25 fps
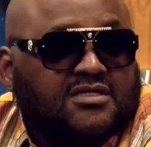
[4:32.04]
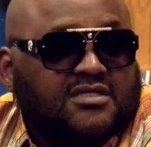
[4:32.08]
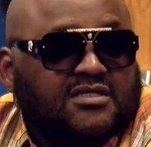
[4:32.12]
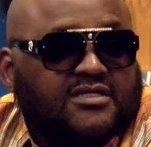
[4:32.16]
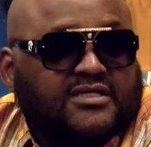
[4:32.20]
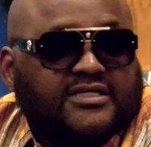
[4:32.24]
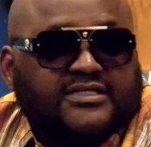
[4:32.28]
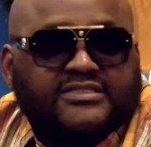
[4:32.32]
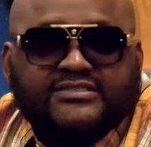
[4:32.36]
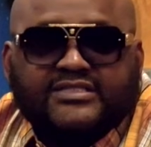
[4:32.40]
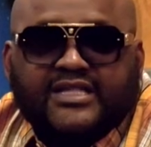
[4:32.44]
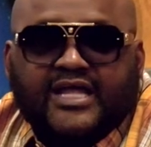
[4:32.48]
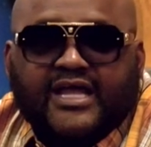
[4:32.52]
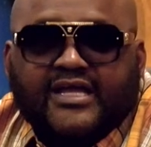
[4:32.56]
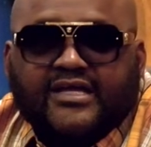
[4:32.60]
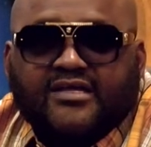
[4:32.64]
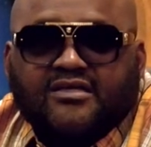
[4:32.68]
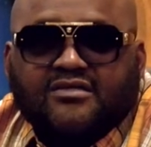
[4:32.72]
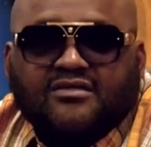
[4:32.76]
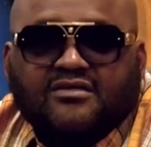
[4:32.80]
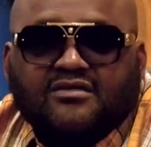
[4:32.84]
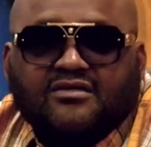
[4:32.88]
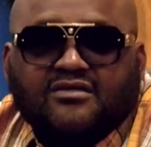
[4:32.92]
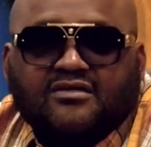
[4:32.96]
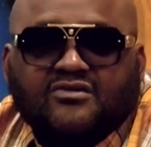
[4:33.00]
It's like
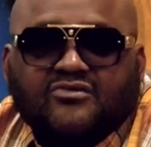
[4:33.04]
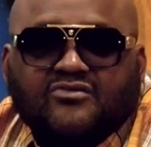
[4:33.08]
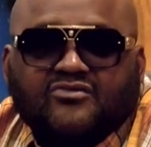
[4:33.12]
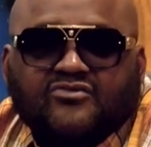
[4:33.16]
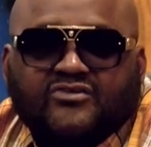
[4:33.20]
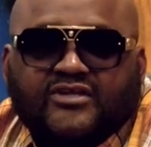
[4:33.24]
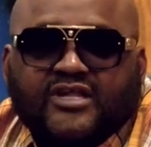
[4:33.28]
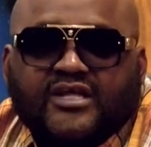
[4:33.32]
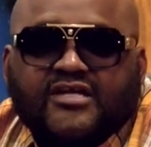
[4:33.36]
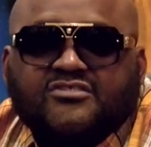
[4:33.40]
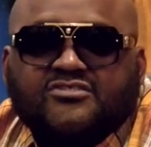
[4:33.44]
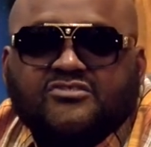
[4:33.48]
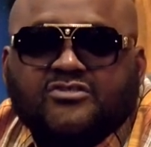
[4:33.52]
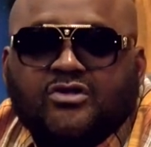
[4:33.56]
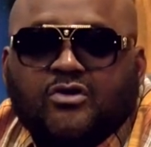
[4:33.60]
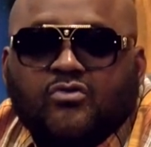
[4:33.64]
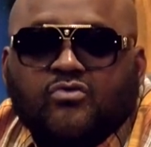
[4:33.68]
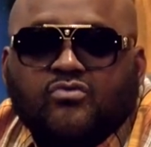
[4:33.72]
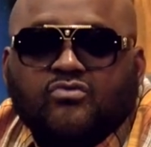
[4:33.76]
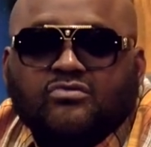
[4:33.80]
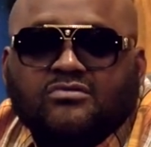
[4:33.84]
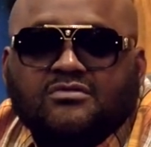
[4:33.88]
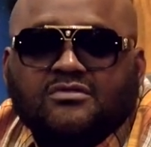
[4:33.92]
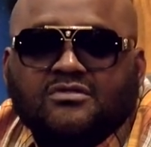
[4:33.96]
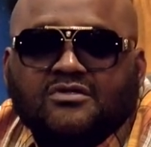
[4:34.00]

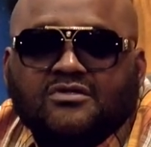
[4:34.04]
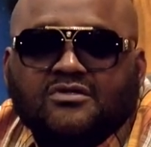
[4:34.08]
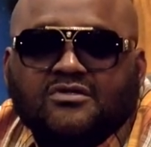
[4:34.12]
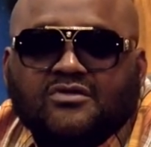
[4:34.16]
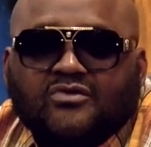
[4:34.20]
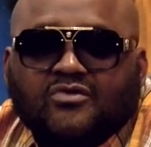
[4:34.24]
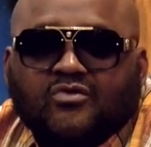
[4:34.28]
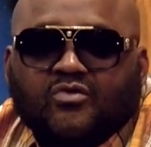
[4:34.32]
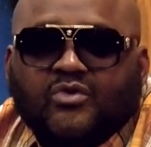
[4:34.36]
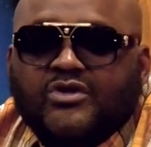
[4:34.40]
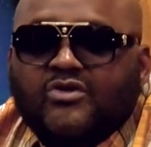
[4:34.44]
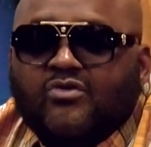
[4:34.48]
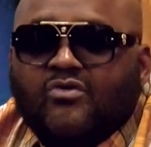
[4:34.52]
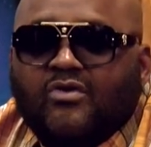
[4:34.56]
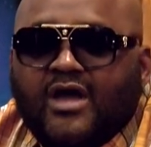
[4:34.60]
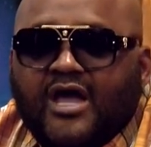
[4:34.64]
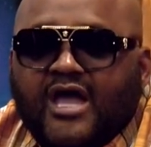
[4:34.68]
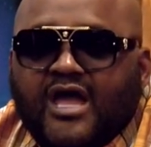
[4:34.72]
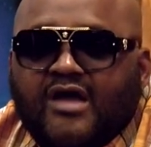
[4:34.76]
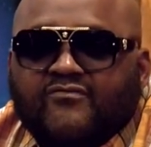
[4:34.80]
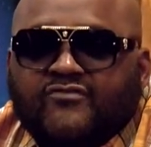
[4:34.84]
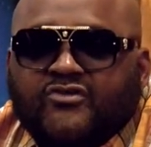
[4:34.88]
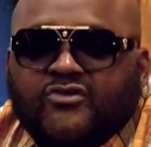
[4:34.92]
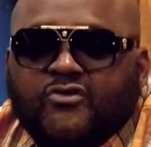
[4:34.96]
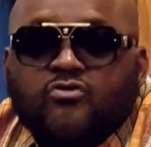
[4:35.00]
we don't
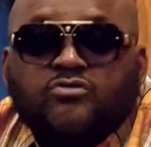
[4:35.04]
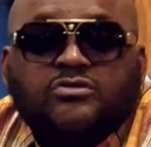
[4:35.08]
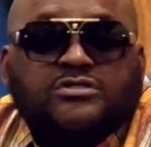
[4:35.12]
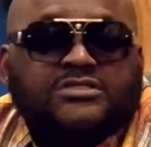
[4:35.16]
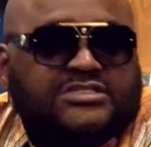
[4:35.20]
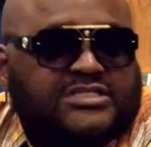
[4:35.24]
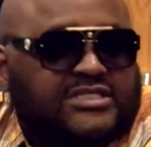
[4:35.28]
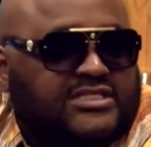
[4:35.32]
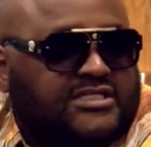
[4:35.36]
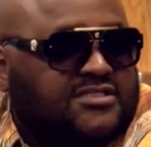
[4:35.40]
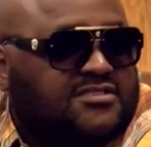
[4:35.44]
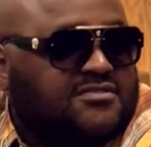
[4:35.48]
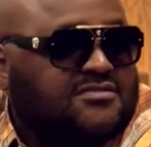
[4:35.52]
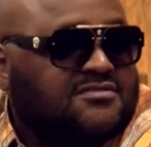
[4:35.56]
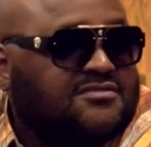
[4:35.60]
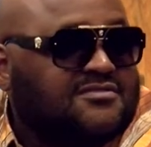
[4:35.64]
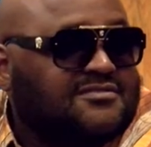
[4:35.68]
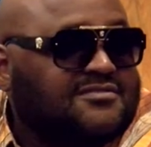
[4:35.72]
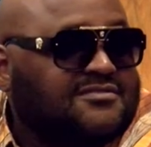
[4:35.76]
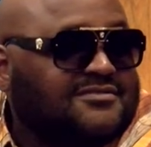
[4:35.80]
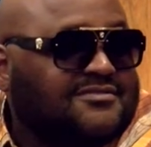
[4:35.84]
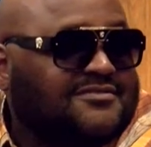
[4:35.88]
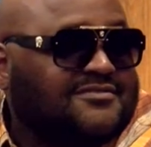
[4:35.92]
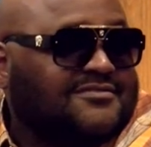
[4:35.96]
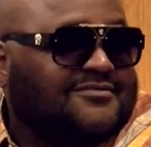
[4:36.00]
have unity
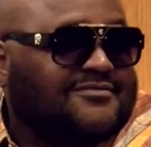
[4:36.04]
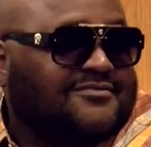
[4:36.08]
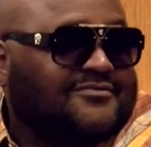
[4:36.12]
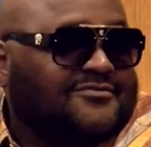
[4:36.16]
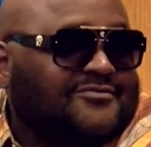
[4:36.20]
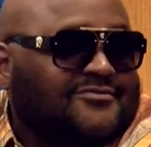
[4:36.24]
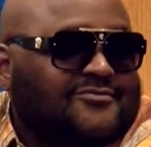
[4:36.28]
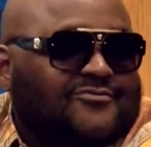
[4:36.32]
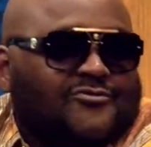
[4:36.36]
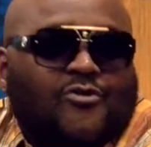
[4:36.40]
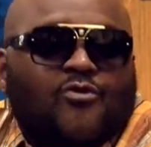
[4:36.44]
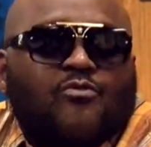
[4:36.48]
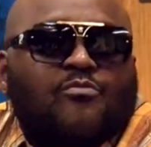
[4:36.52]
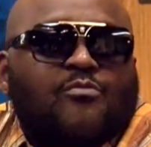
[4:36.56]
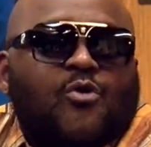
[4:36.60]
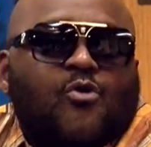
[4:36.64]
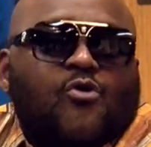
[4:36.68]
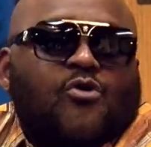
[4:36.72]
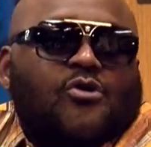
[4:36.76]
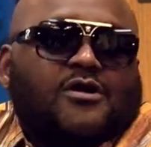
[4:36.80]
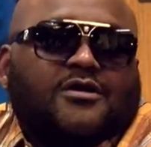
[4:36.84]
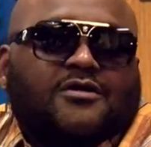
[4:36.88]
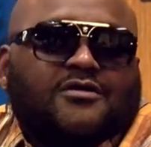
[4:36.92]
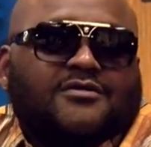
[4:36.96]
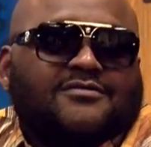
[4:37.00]
no
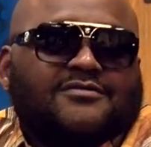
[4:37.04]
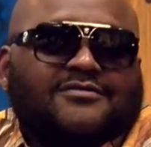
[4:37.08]
more.